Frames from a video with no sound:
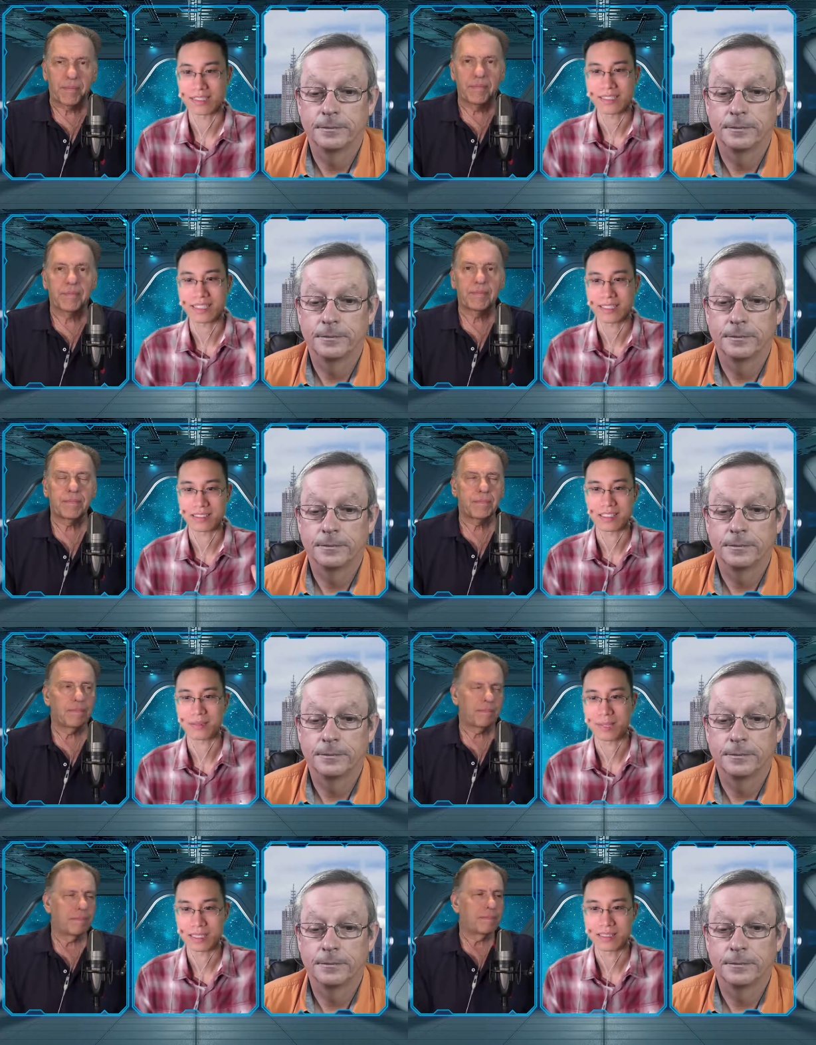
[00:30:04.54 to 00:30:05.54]
Speaker 1: details in
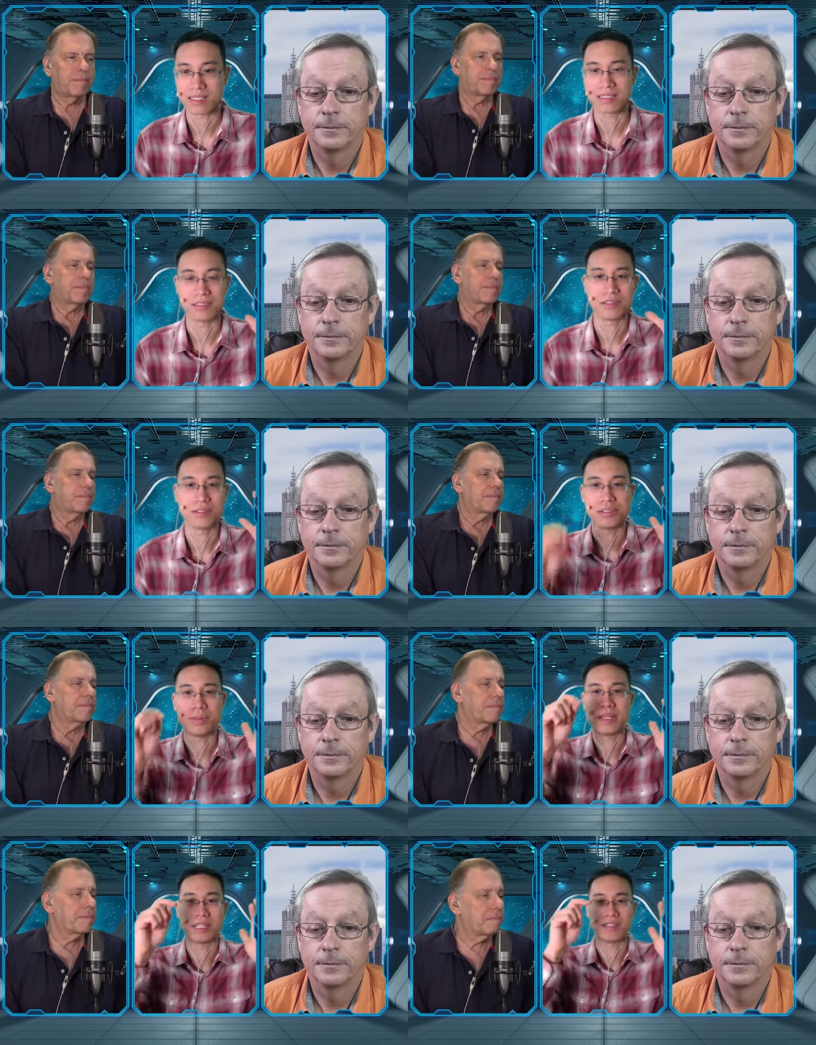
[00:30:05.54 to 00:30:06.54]
your picture and you
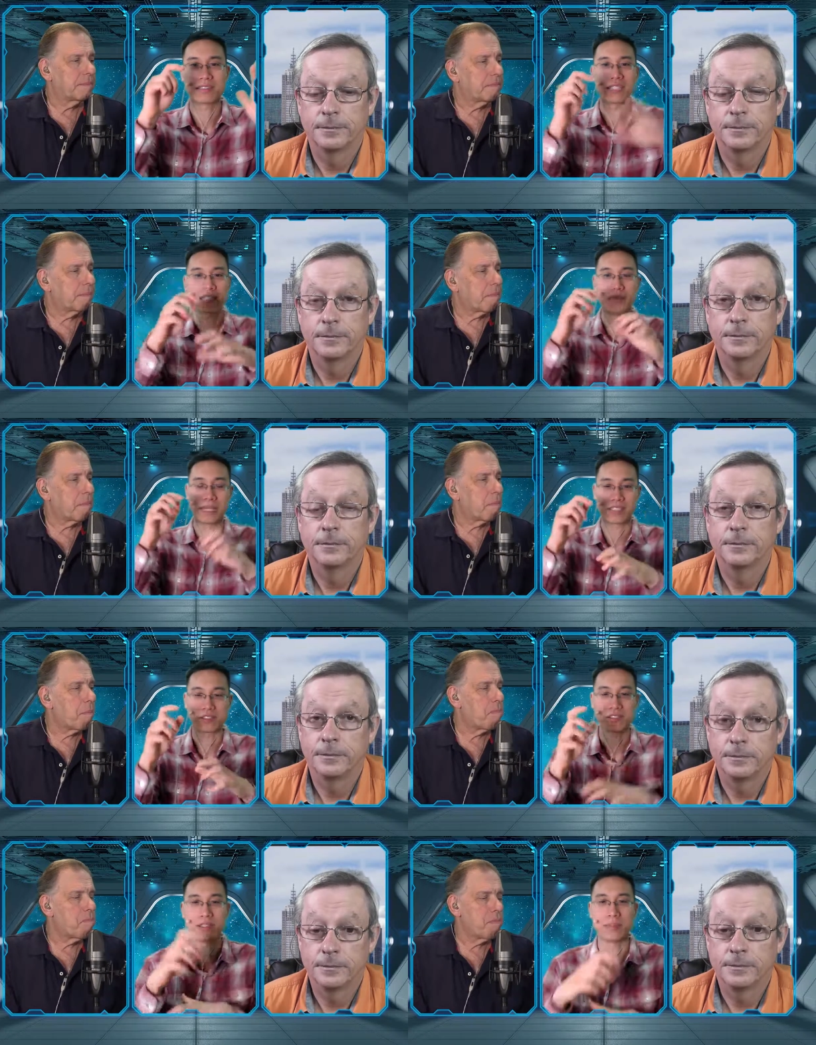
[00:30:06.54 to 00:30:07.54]
zoom in, it looks like a
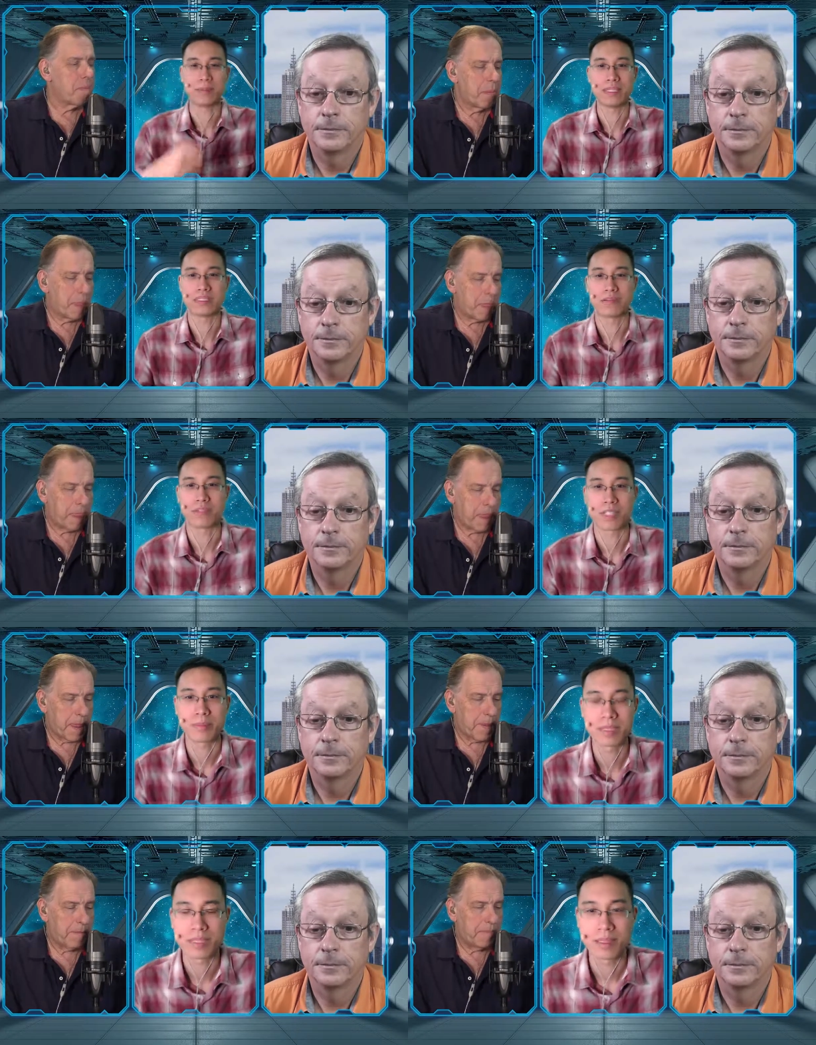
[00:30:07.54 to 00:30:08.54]
microscope image of
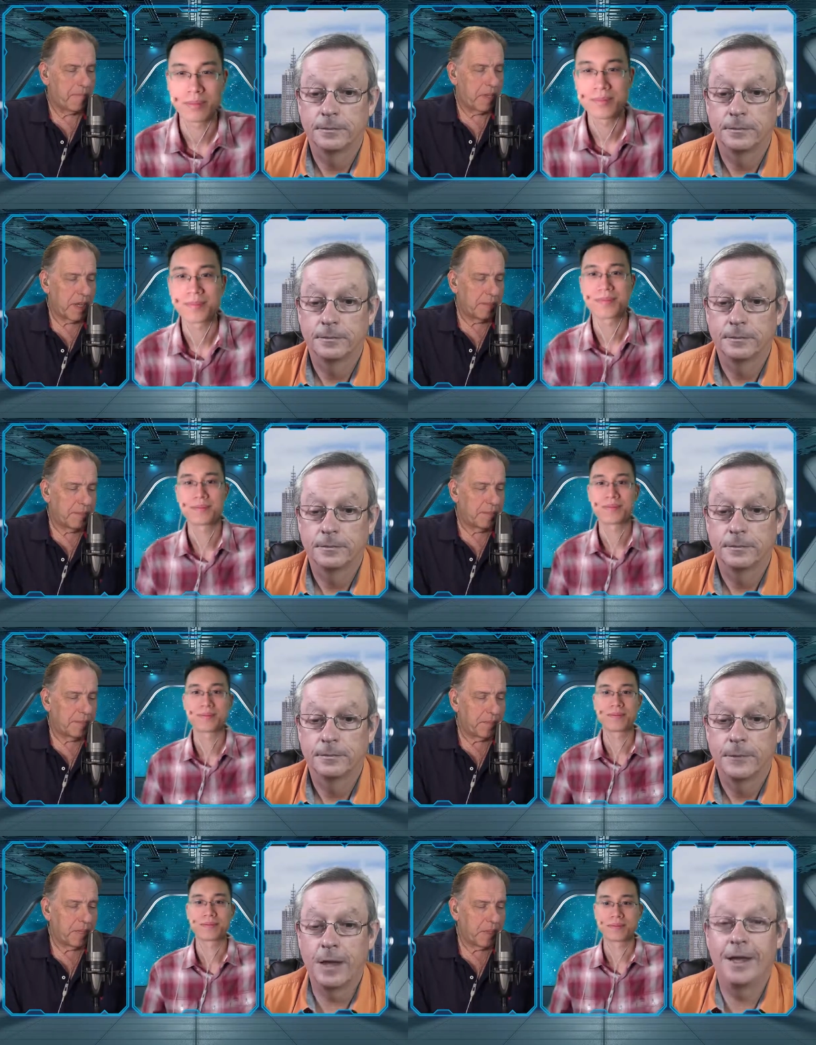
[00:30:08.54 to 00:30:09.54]
worms.
Speaker 2: Yep,
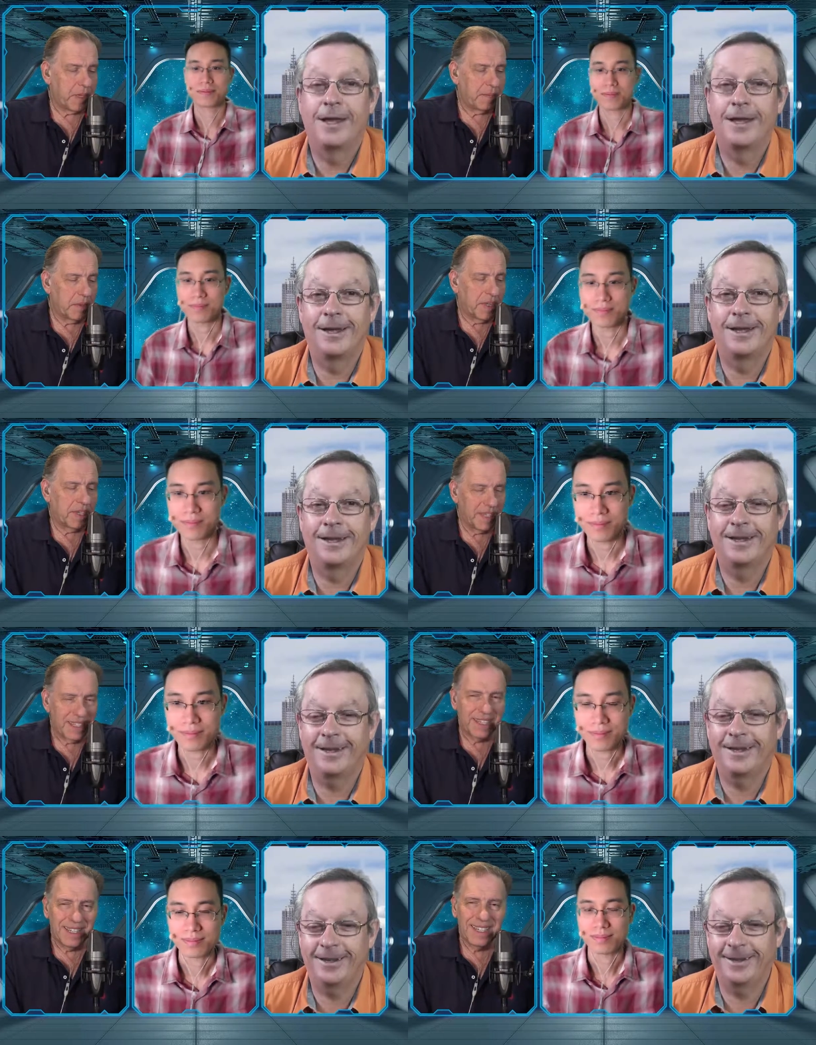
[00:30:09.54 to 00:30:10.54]
yep.
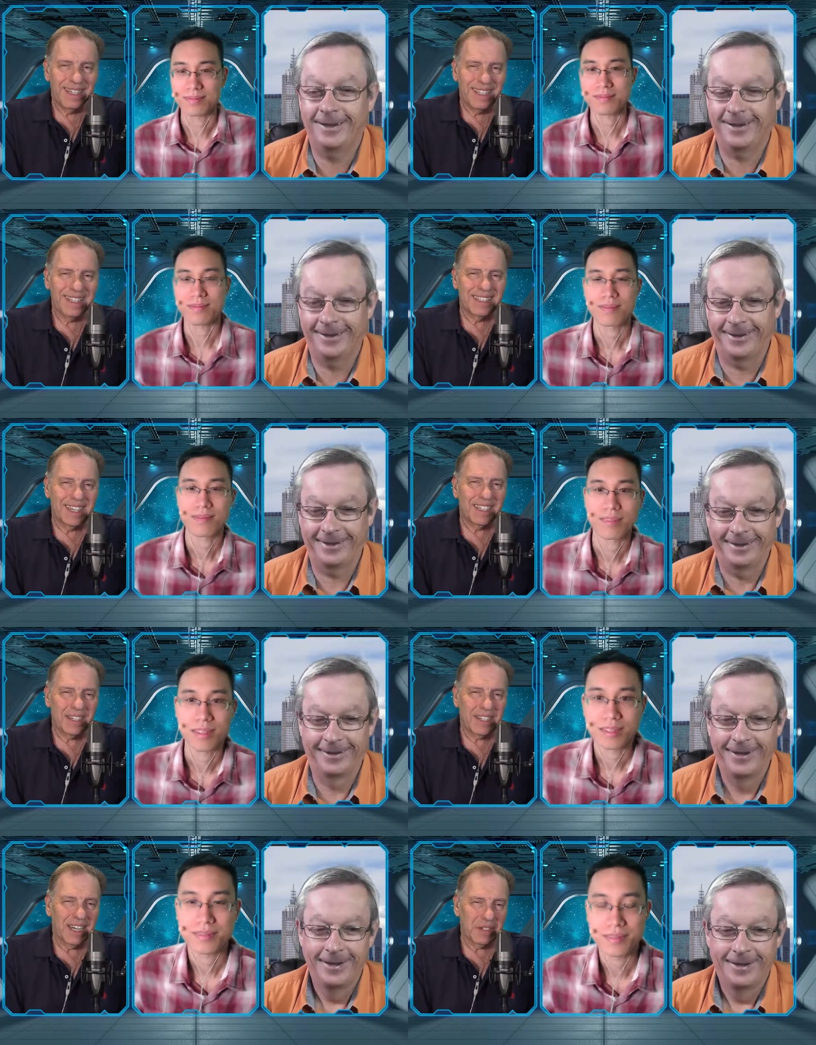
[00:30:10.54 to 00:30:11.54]
It's kind
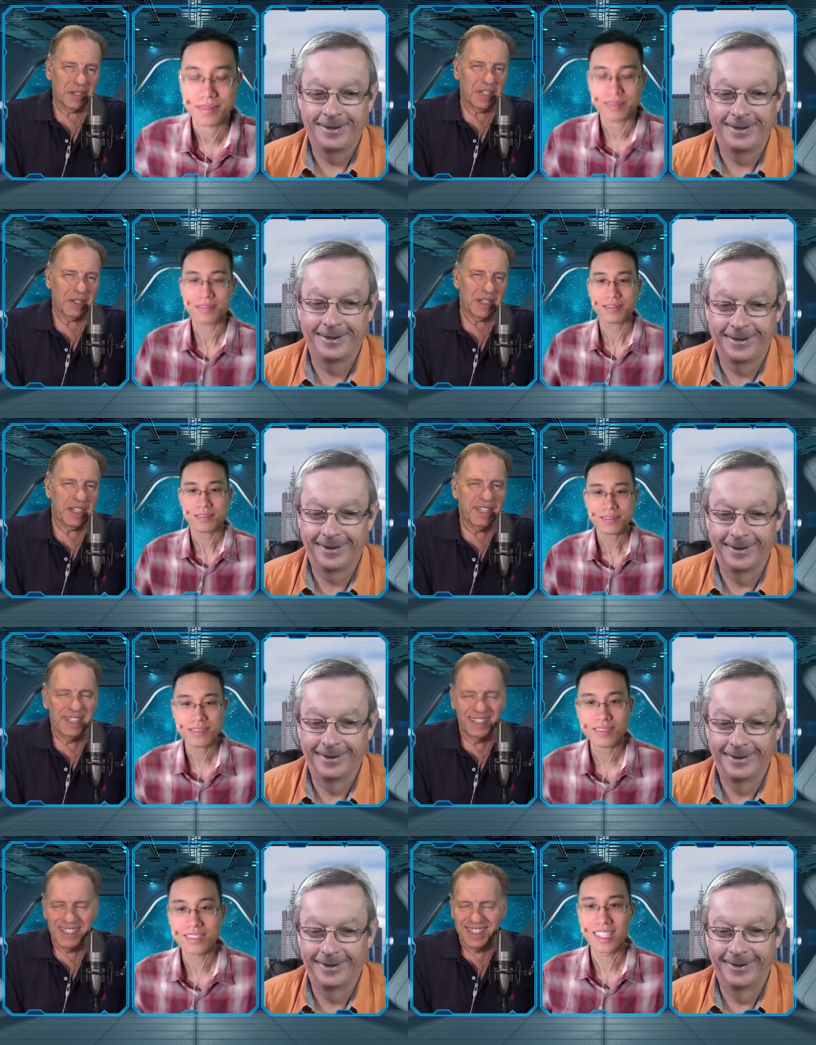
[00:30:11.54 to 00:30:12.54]
of scary.
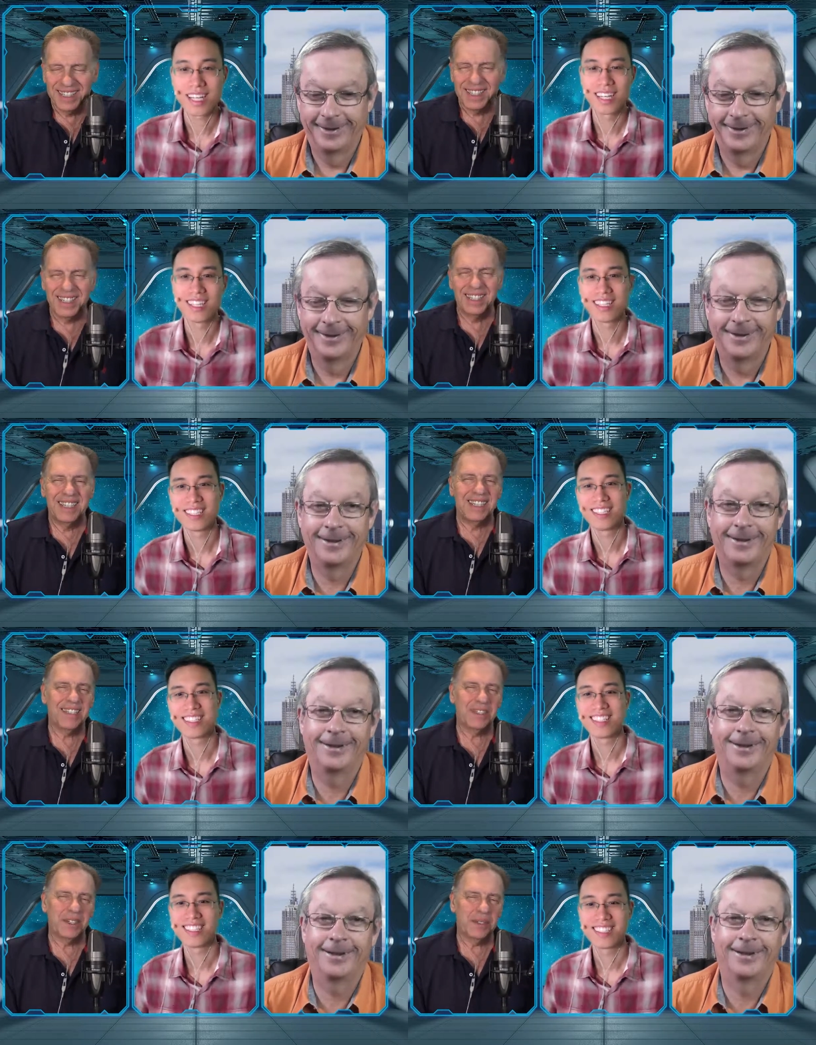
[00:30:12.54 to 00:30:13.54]

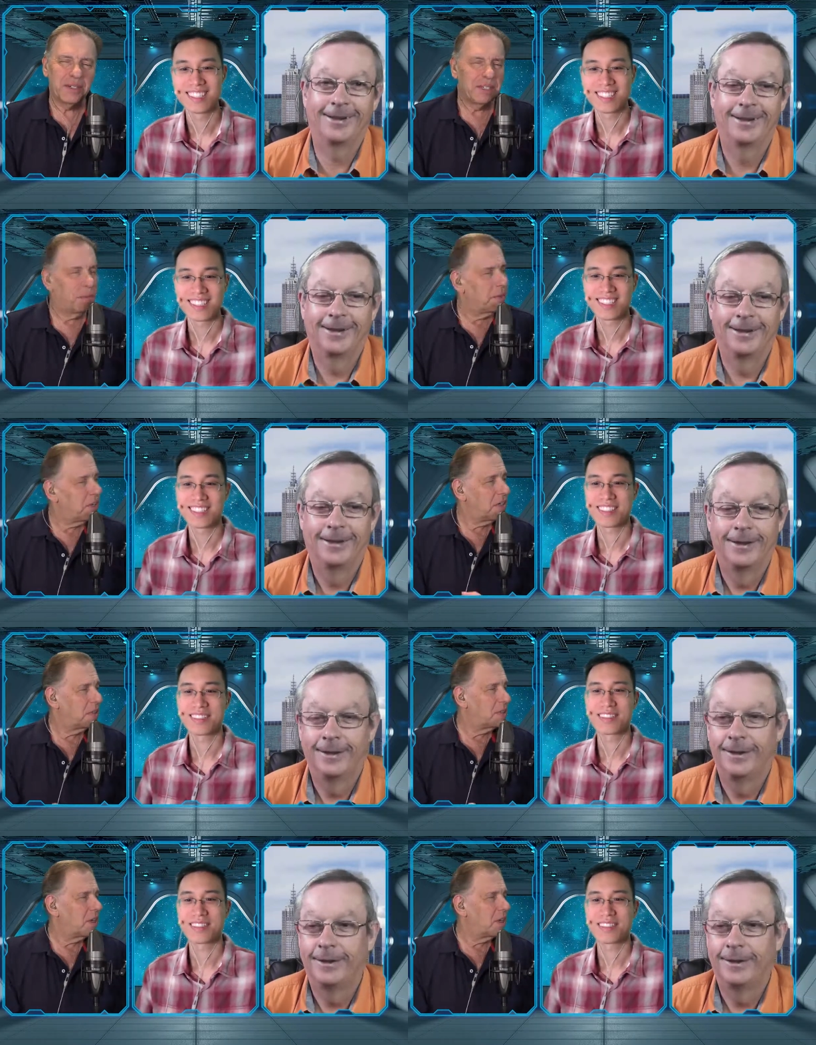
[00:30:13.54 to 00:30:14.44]
So, were we talking